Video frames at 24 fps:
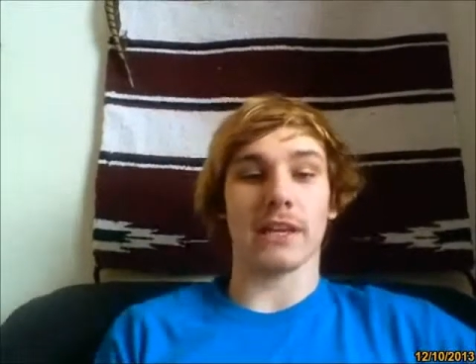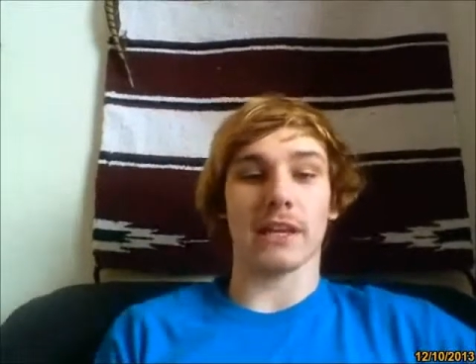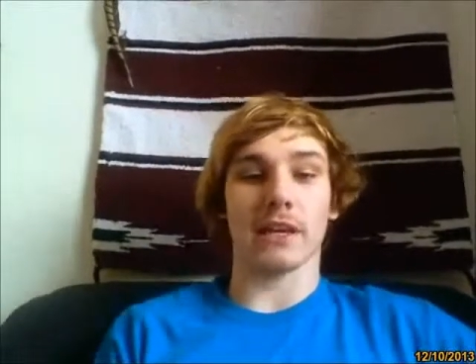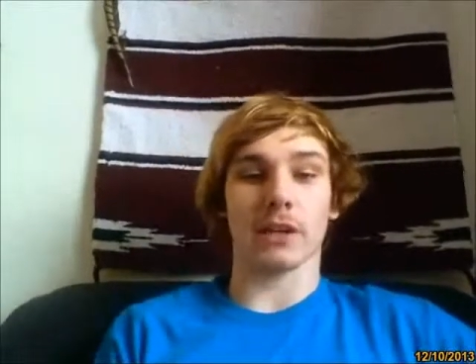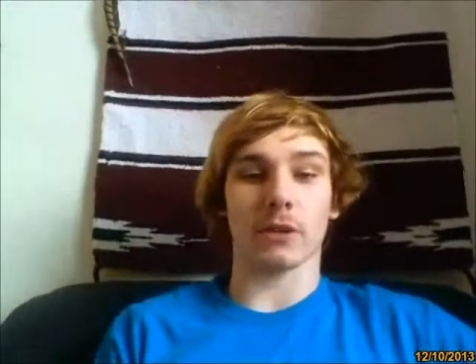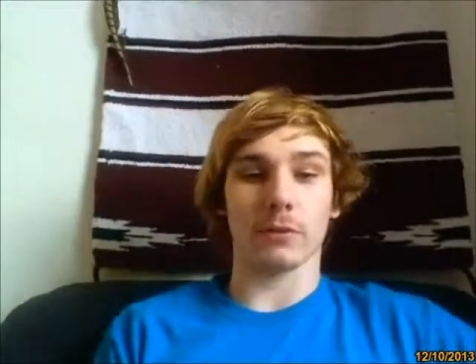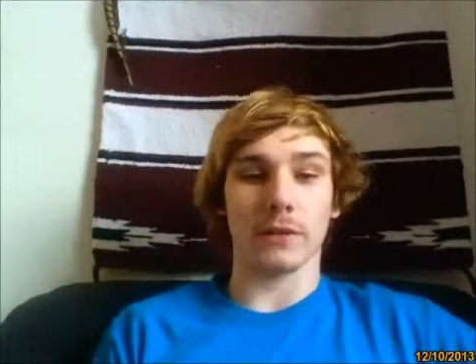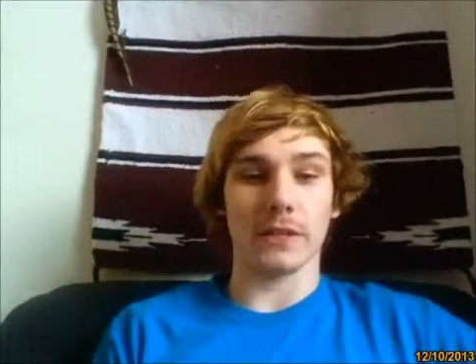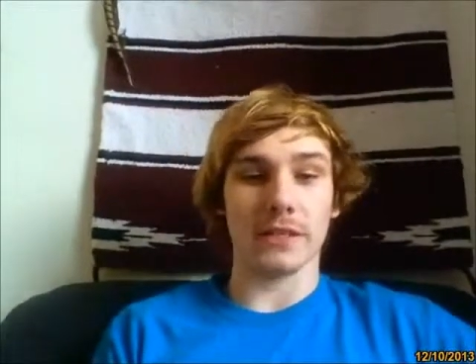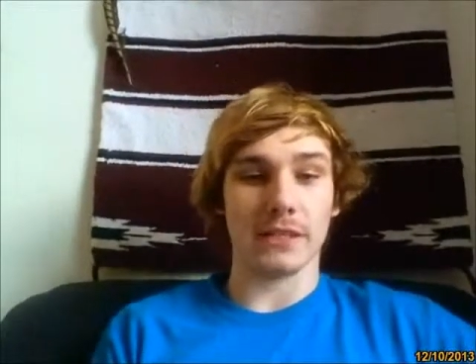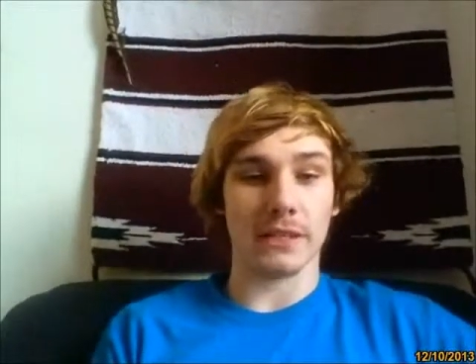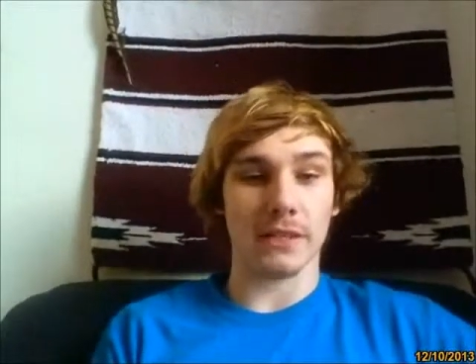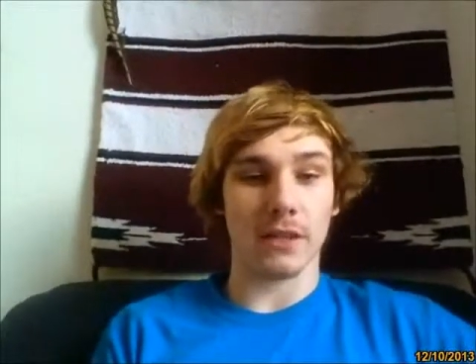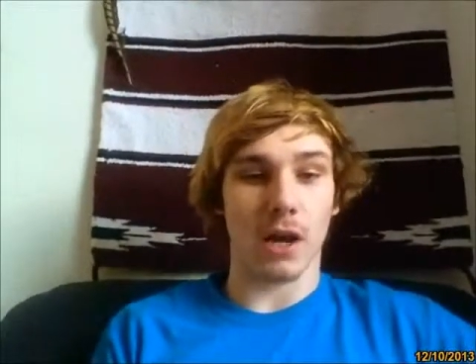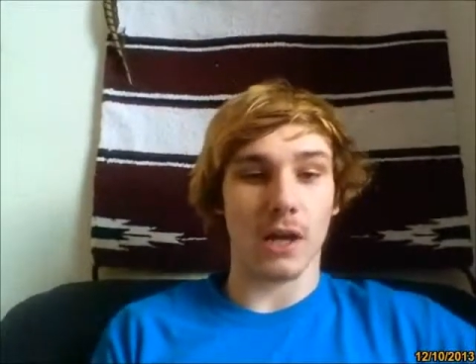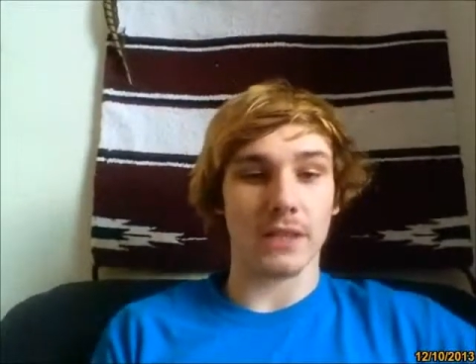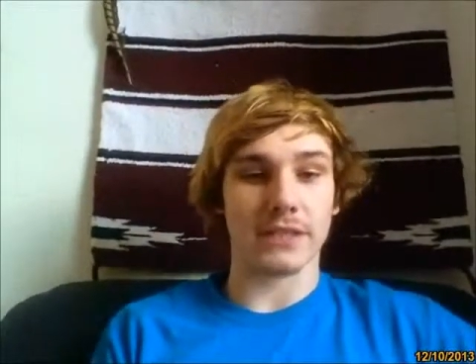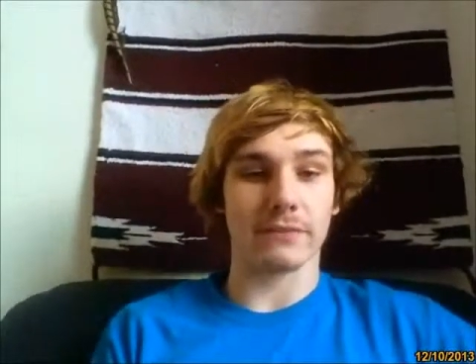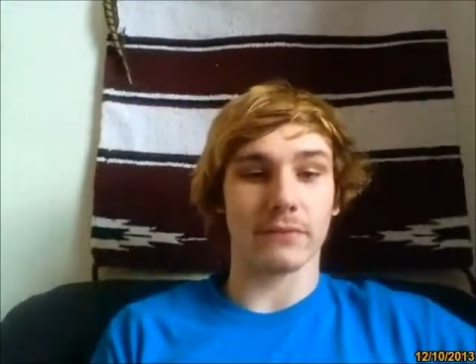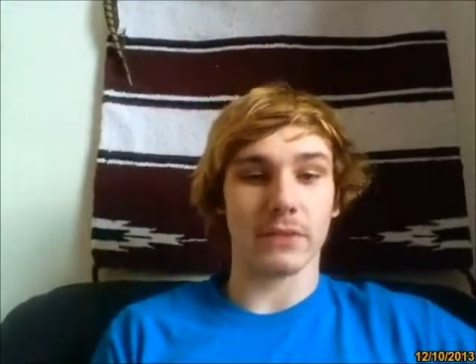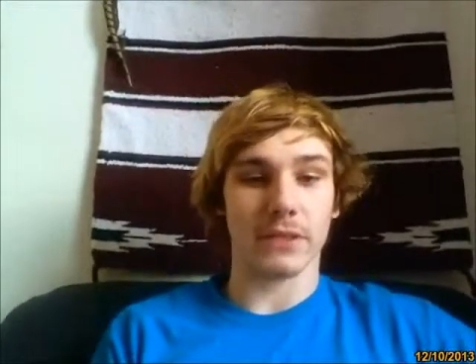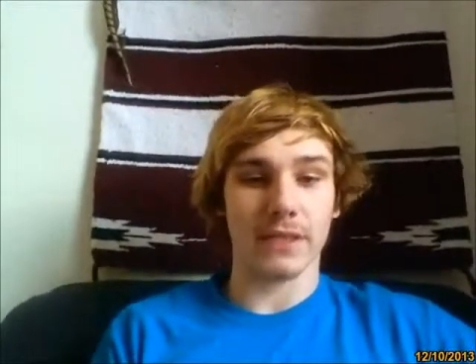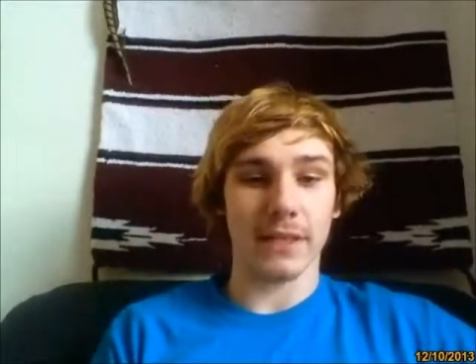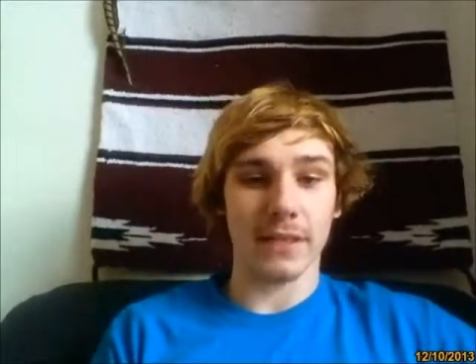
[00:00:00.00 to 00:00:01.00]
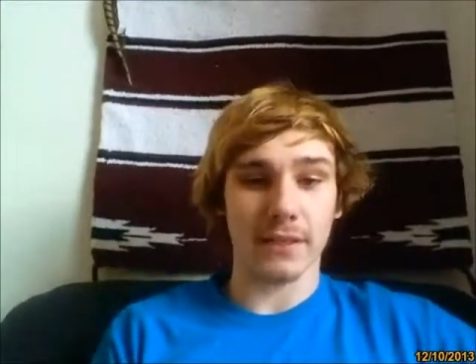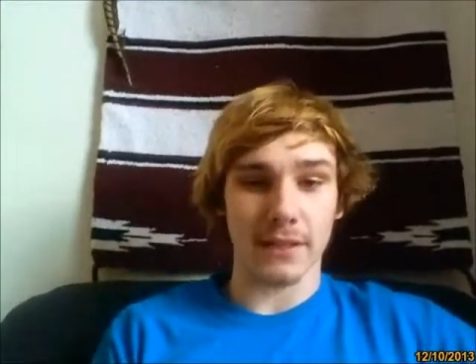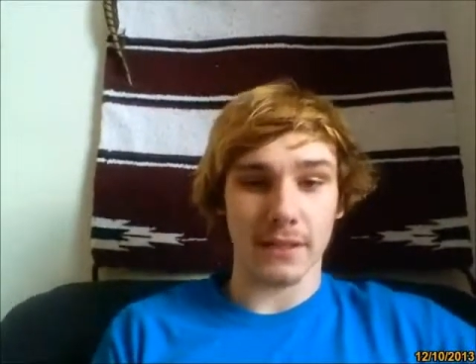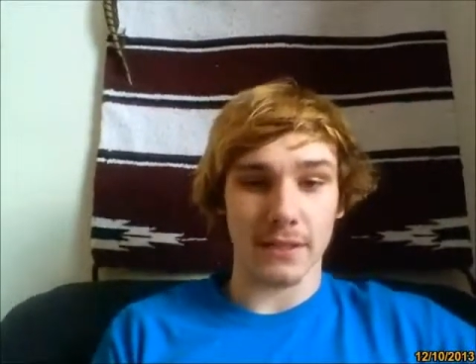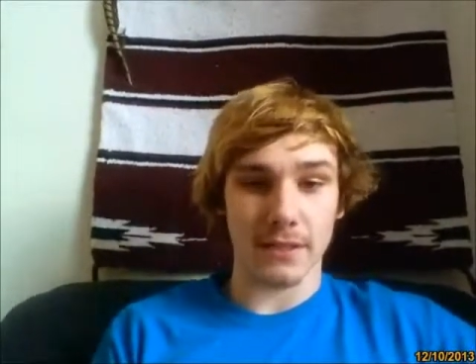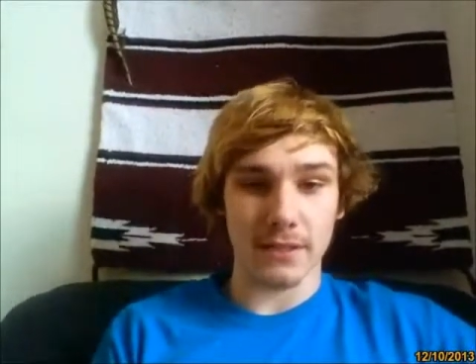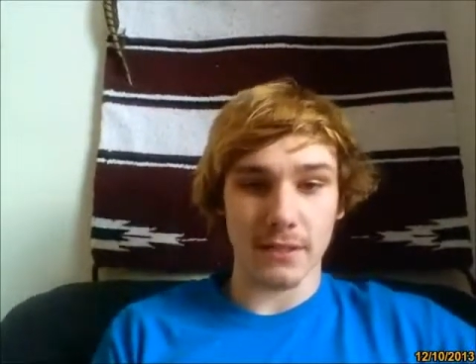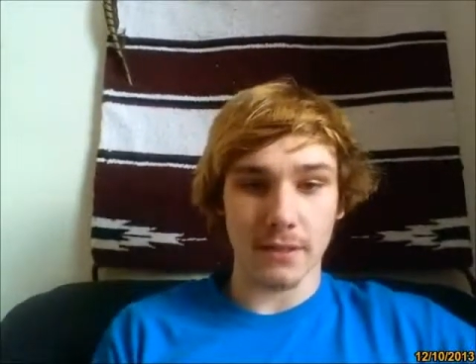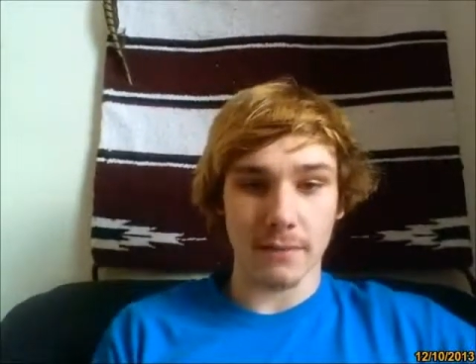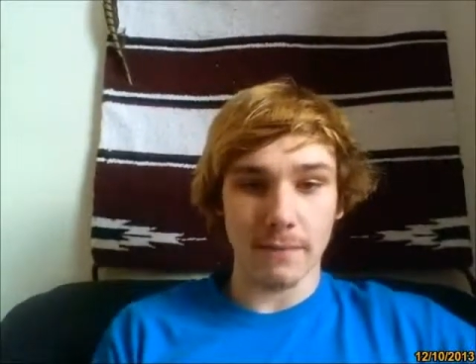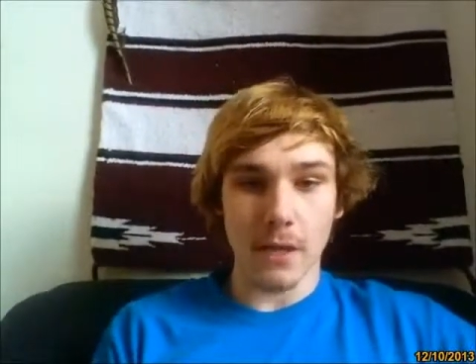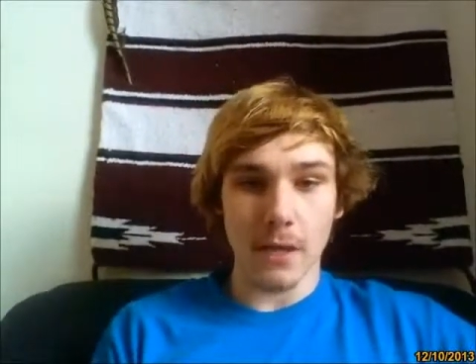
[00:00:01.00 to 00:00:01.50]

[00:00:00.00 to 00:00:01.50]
increase in cost of attendance,